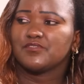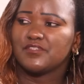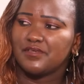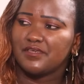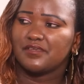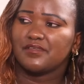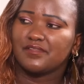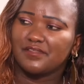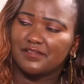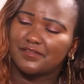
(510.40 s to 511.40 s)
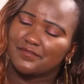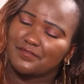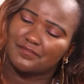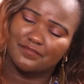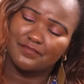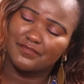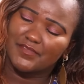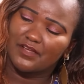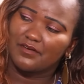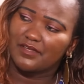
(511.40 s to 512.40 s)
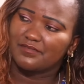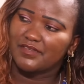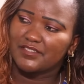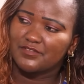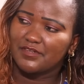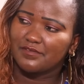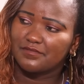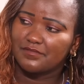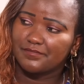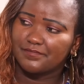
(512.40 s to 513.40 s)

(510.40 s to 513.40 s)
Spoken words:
was the wife, ex-wife.